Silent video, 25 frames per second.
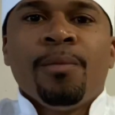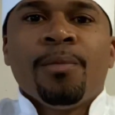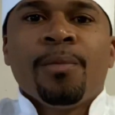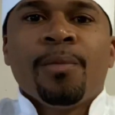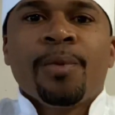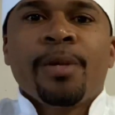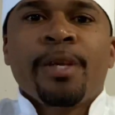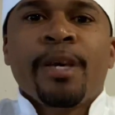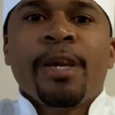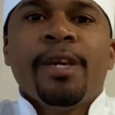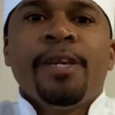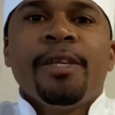
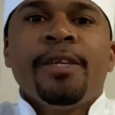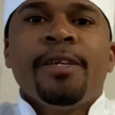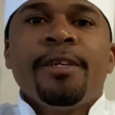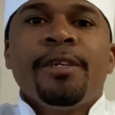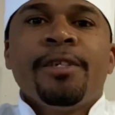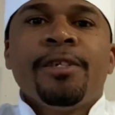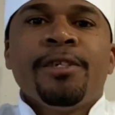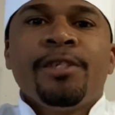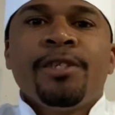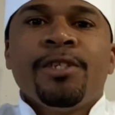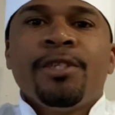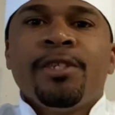Katie,
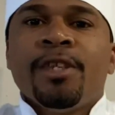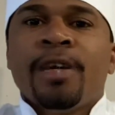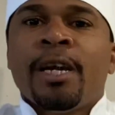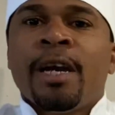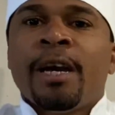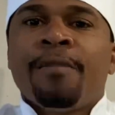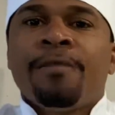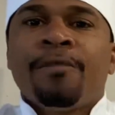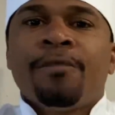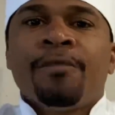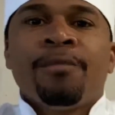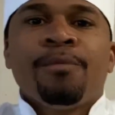she
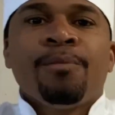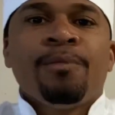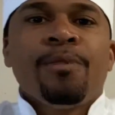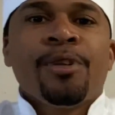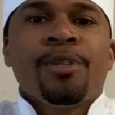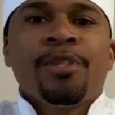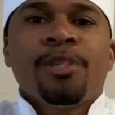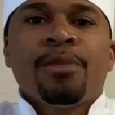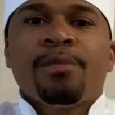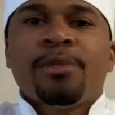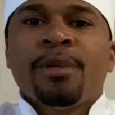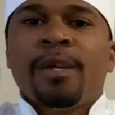have
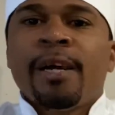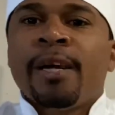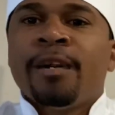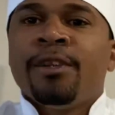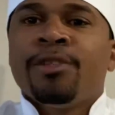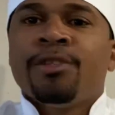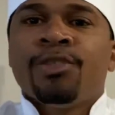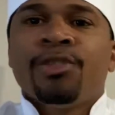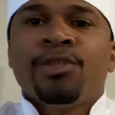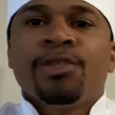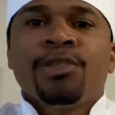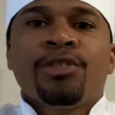multiple
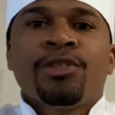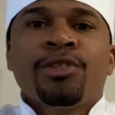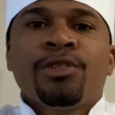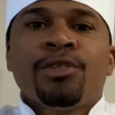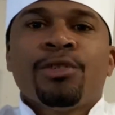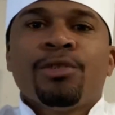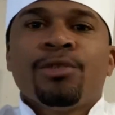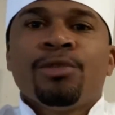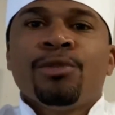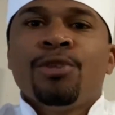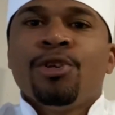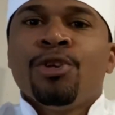allergies,
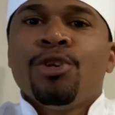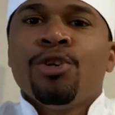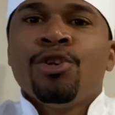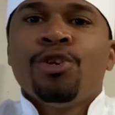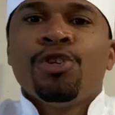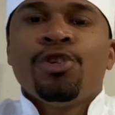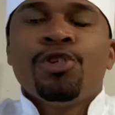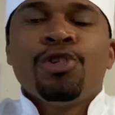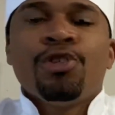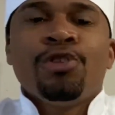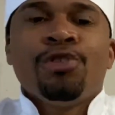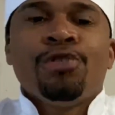so
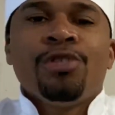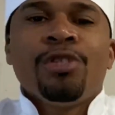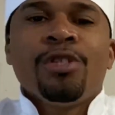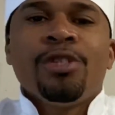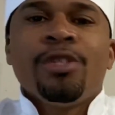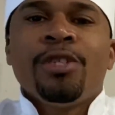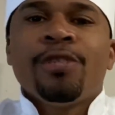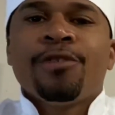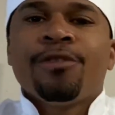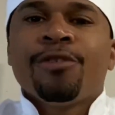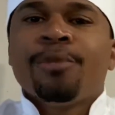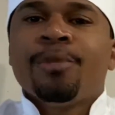she only
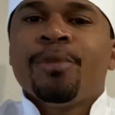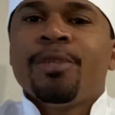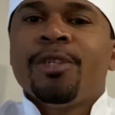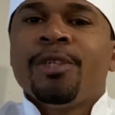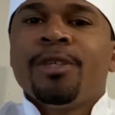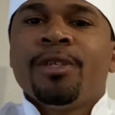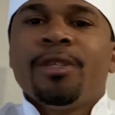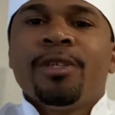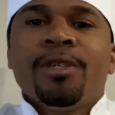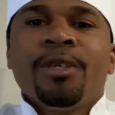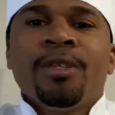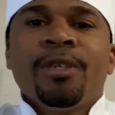eats from me.
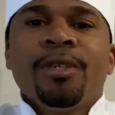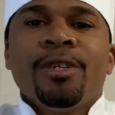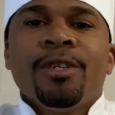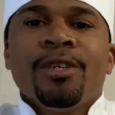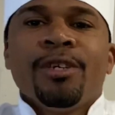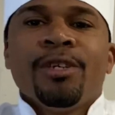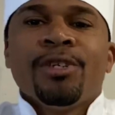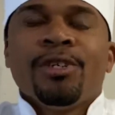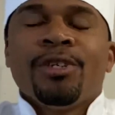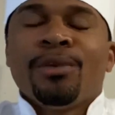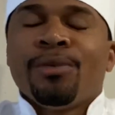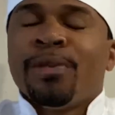
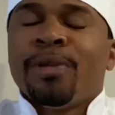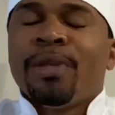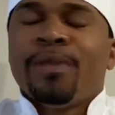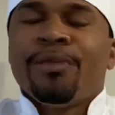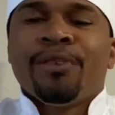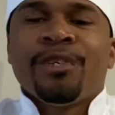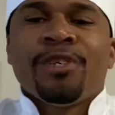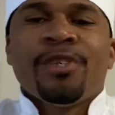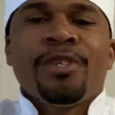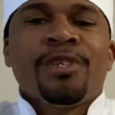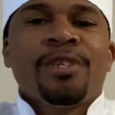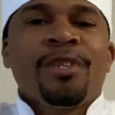So whenever
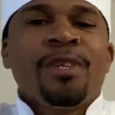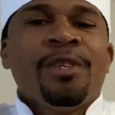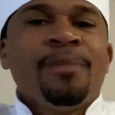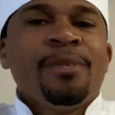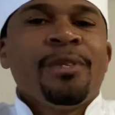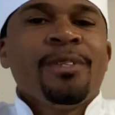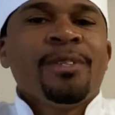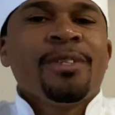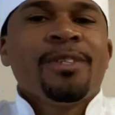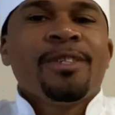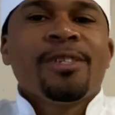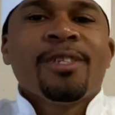she's
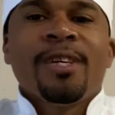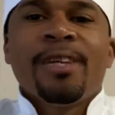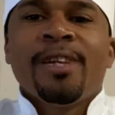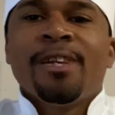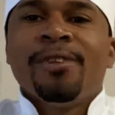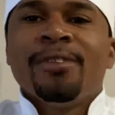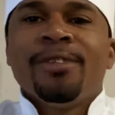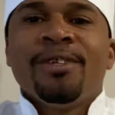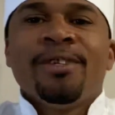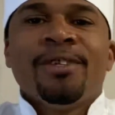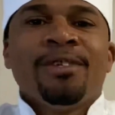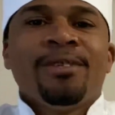coming to
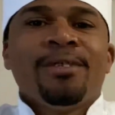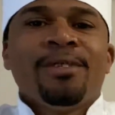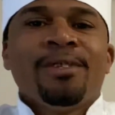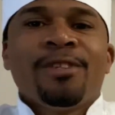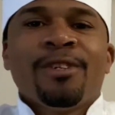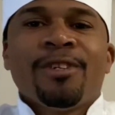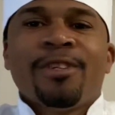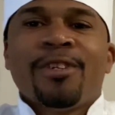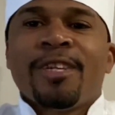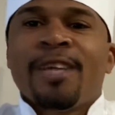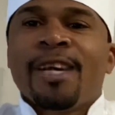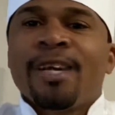town, you know,
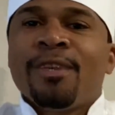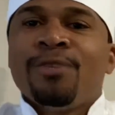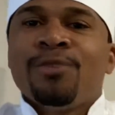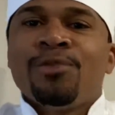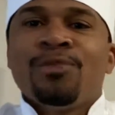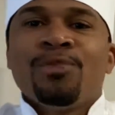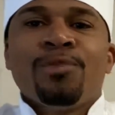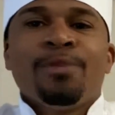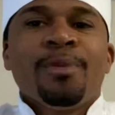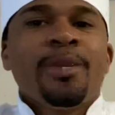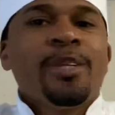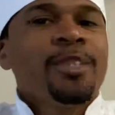her daddy will
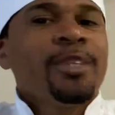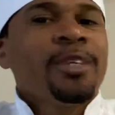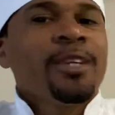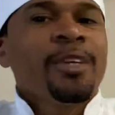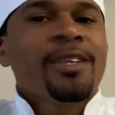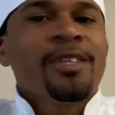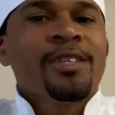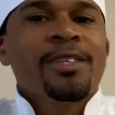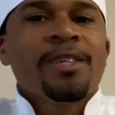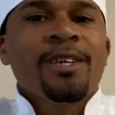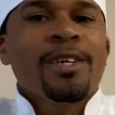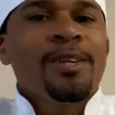shoot me a
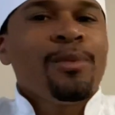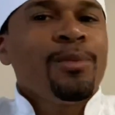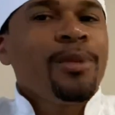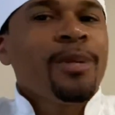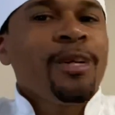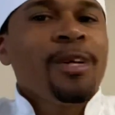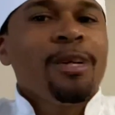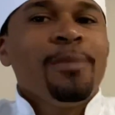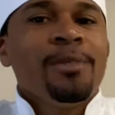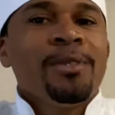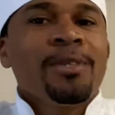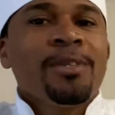text, hey, we're
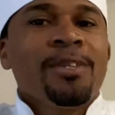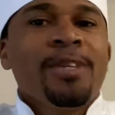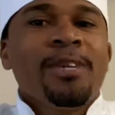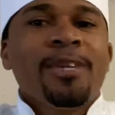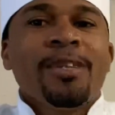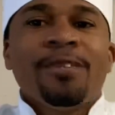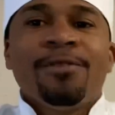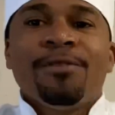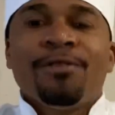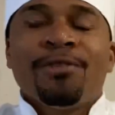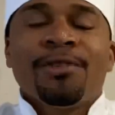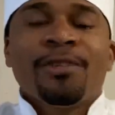coming today,
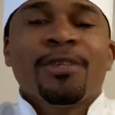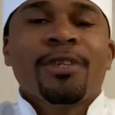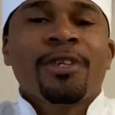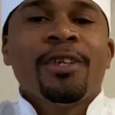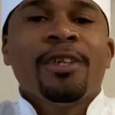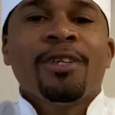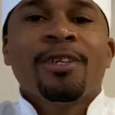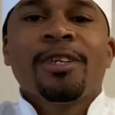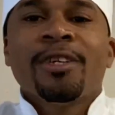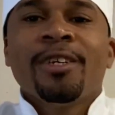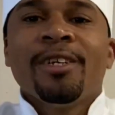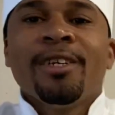4
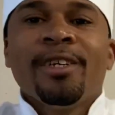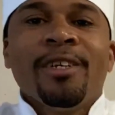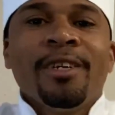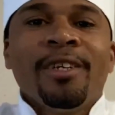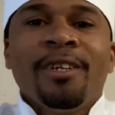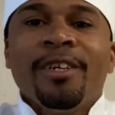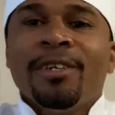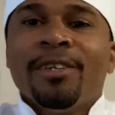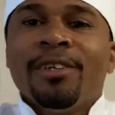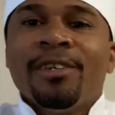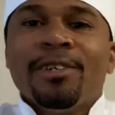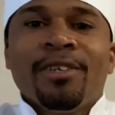o'clock.
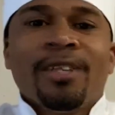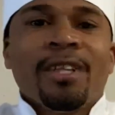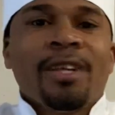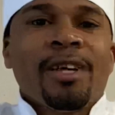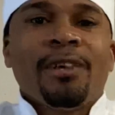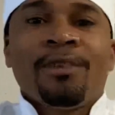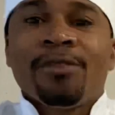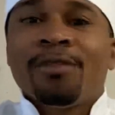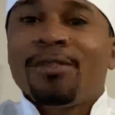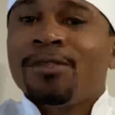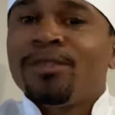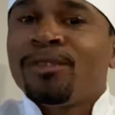You know, then
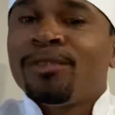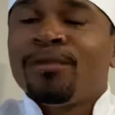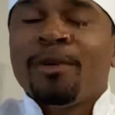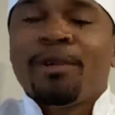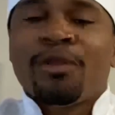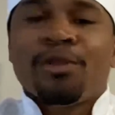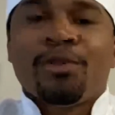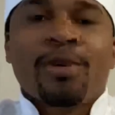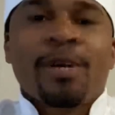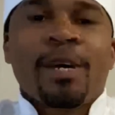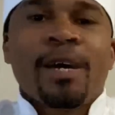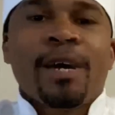I'll make
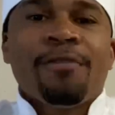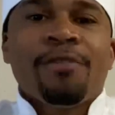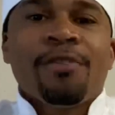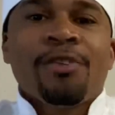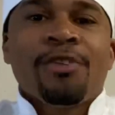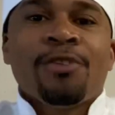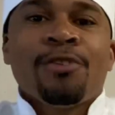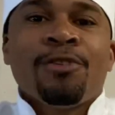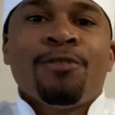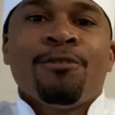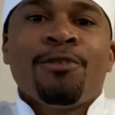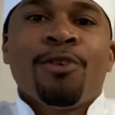sure I have this
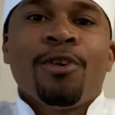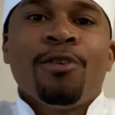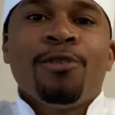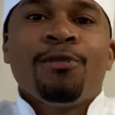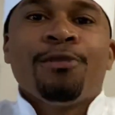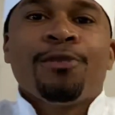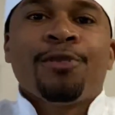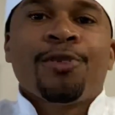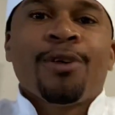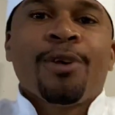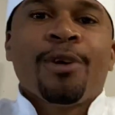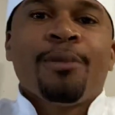stuff going
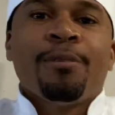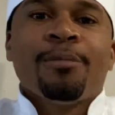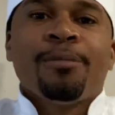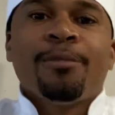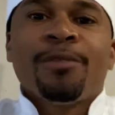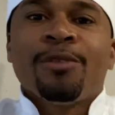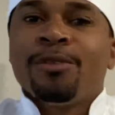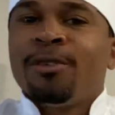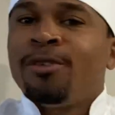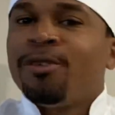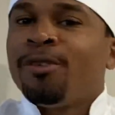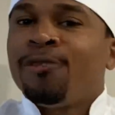for them.
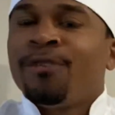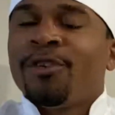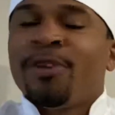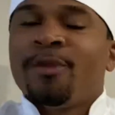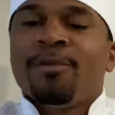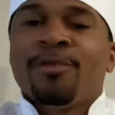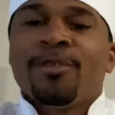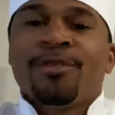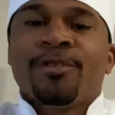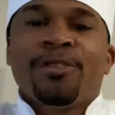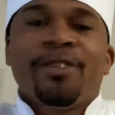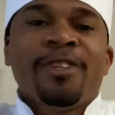
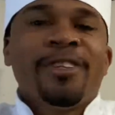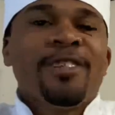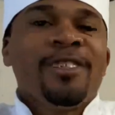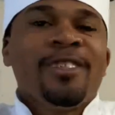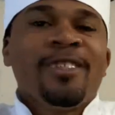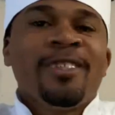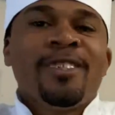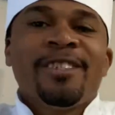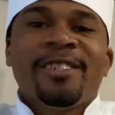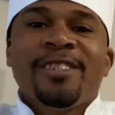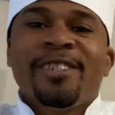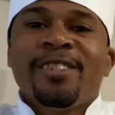Famous grilled
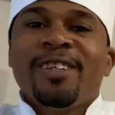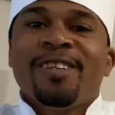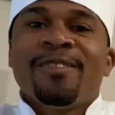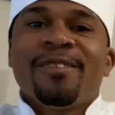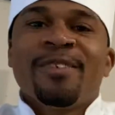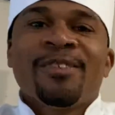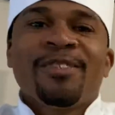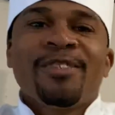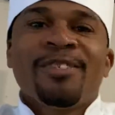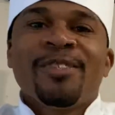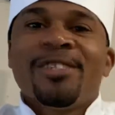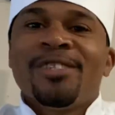cheese. She loved that
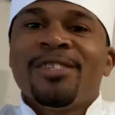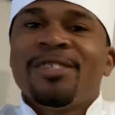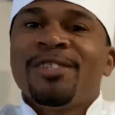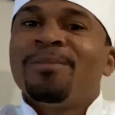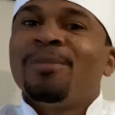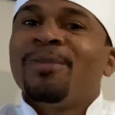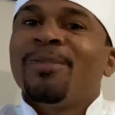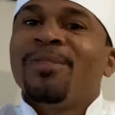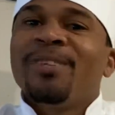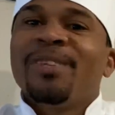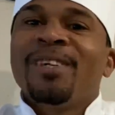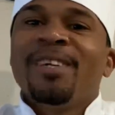grilled cheese,
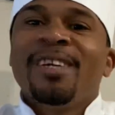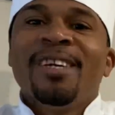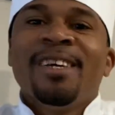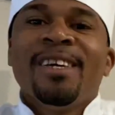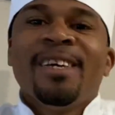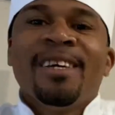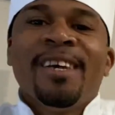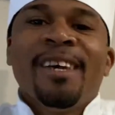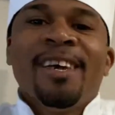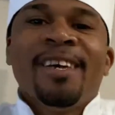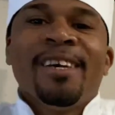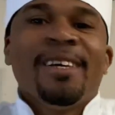boy.
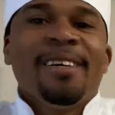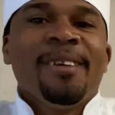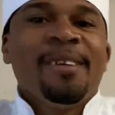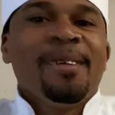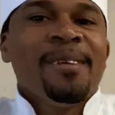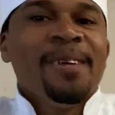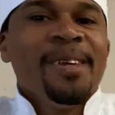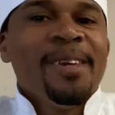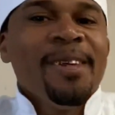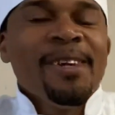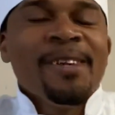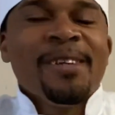
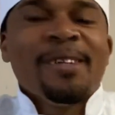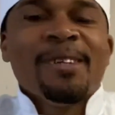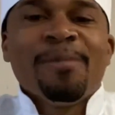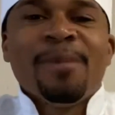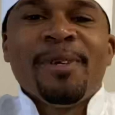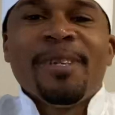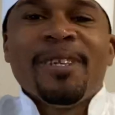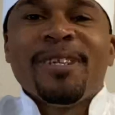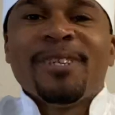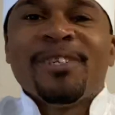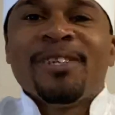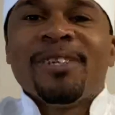
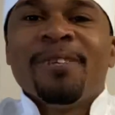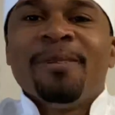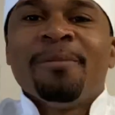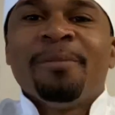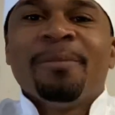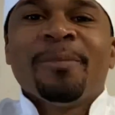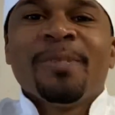Spinach dip.